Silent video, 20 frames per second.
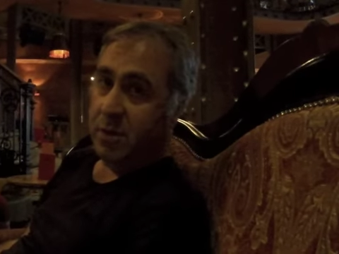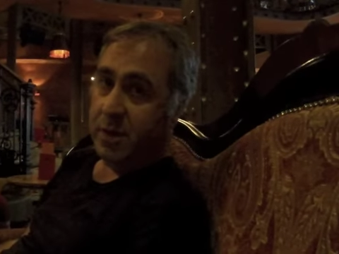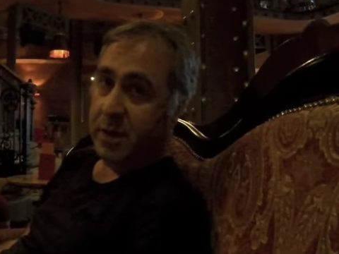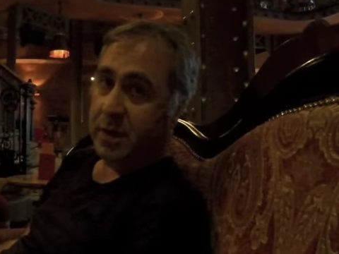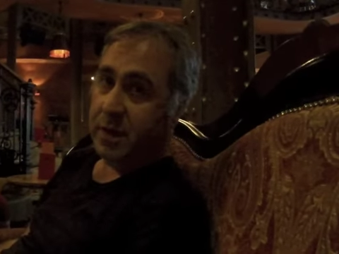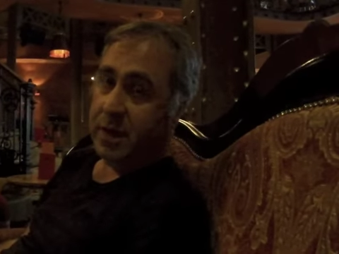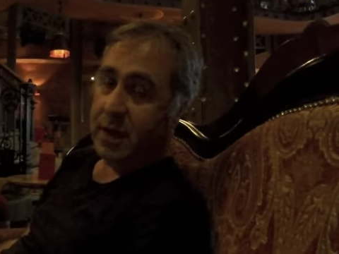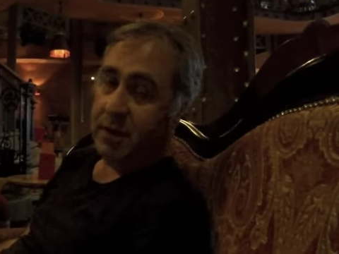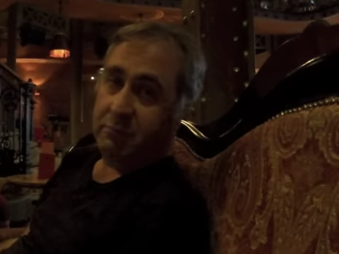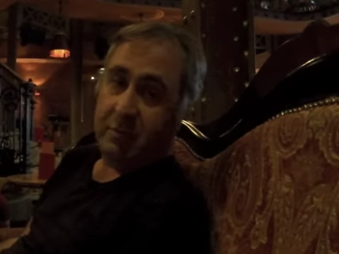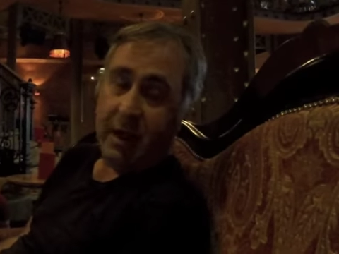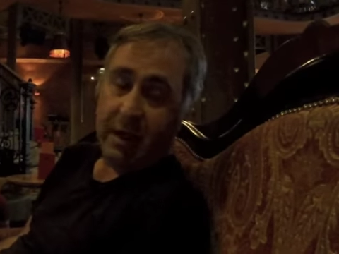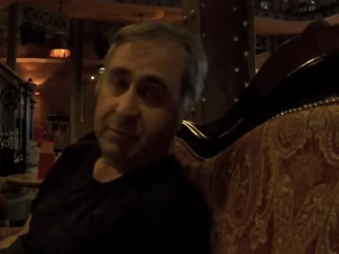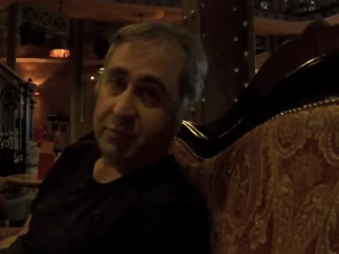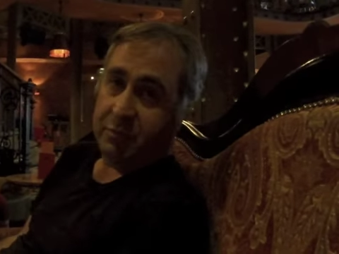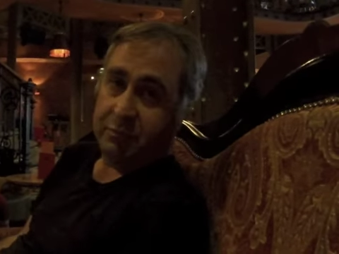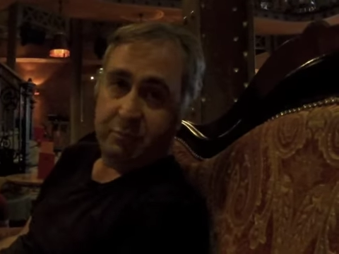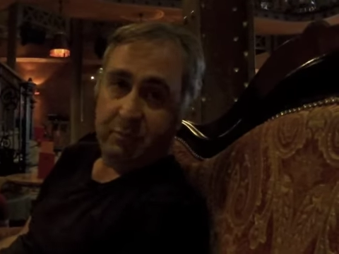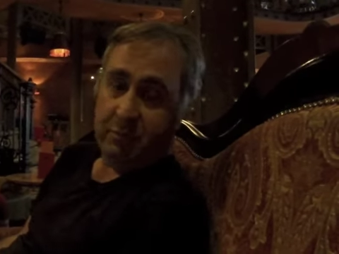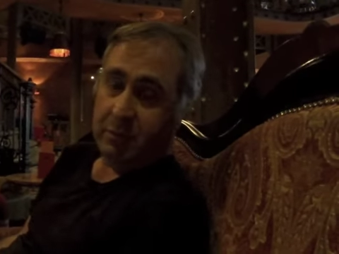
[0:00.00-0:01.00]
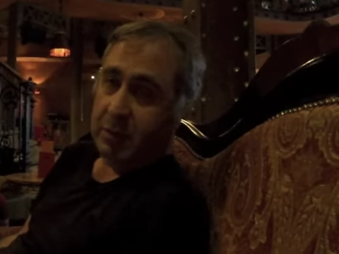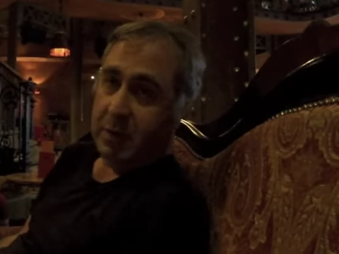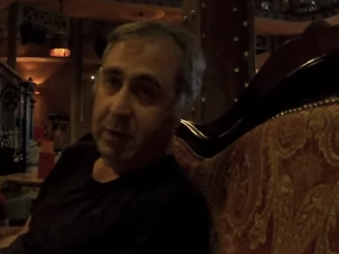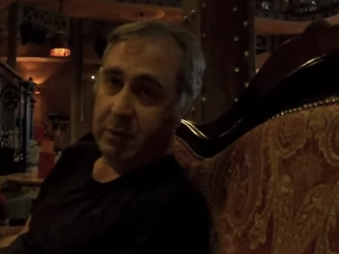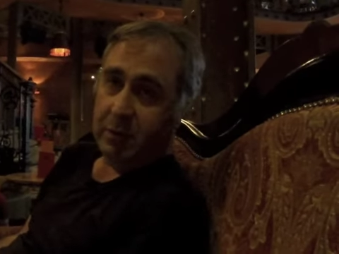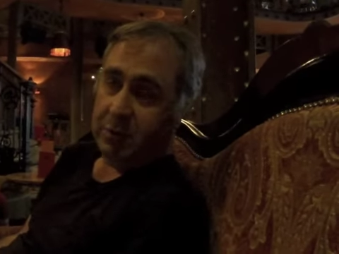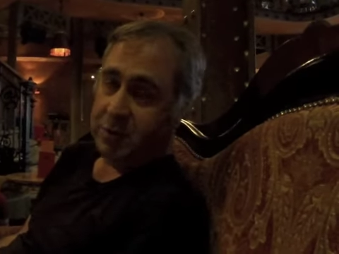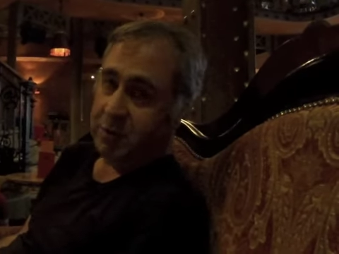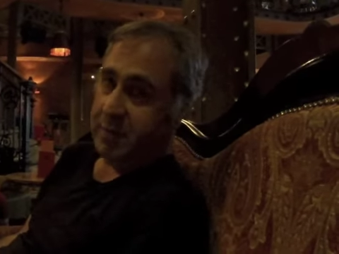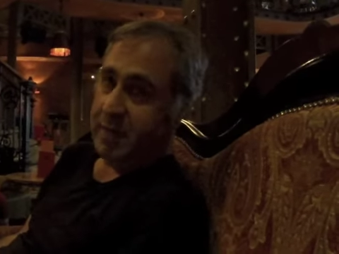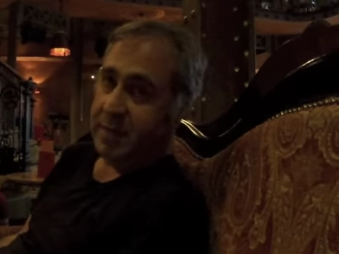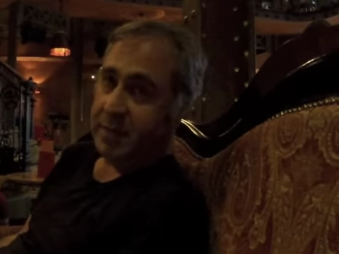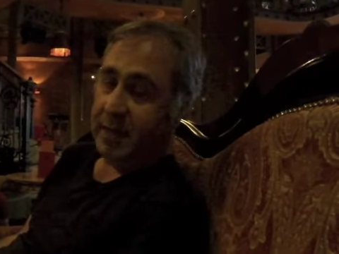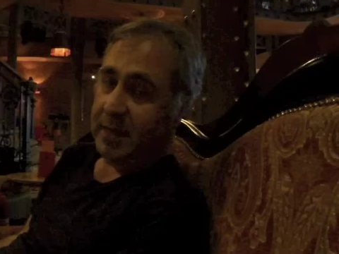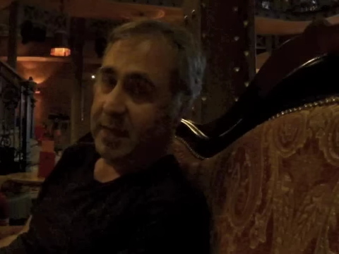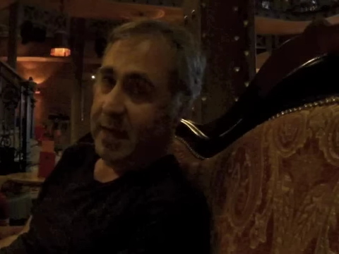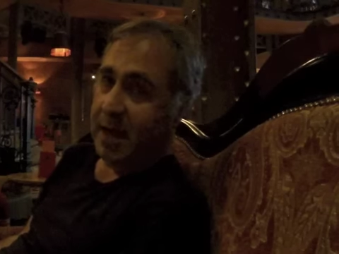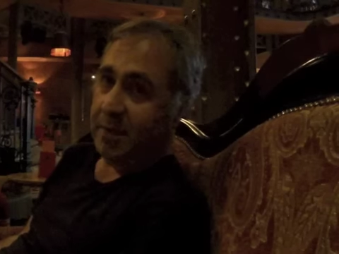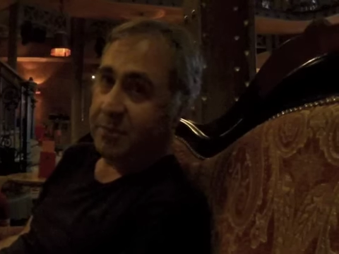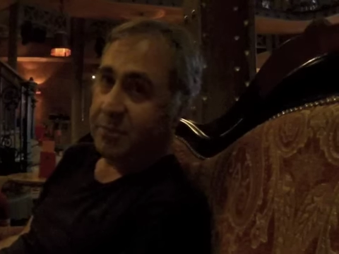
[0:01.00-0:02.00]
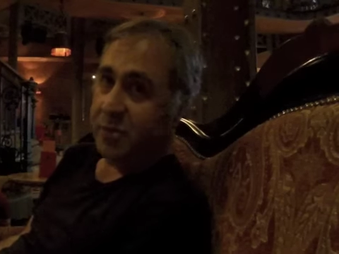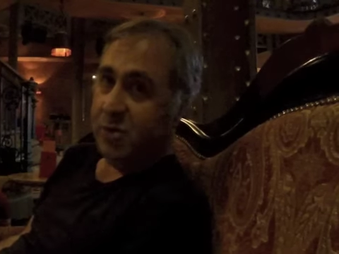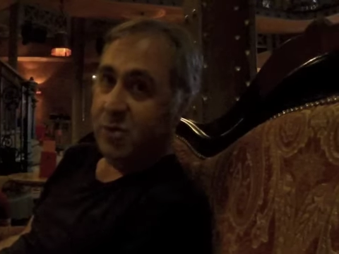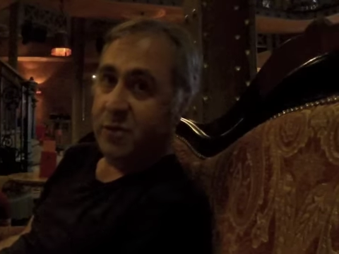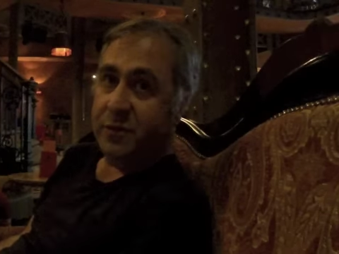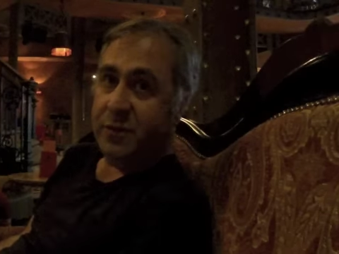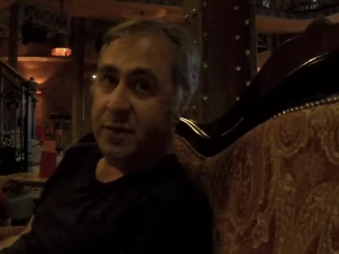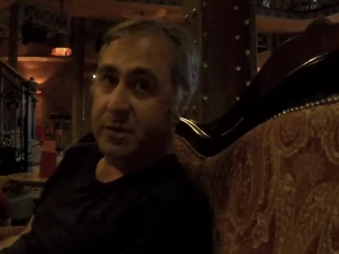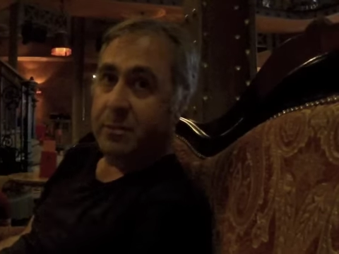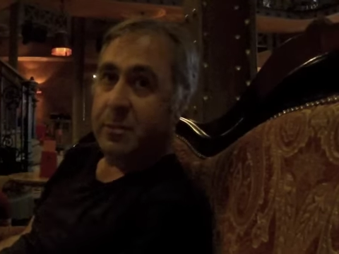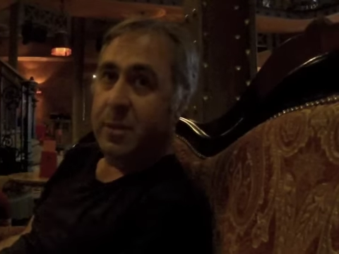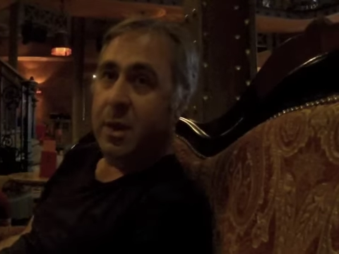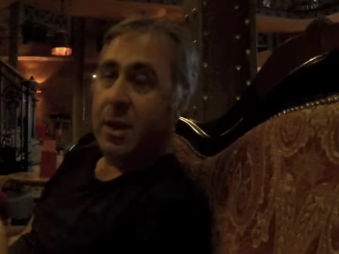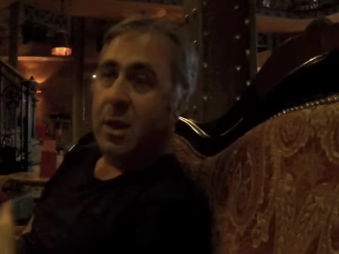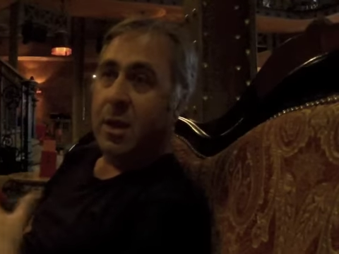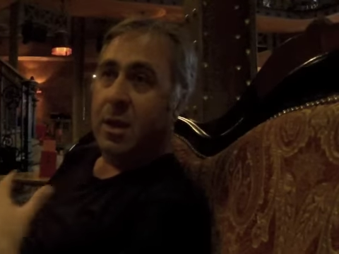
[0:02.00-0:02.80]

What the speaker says: or you can automatically approve them.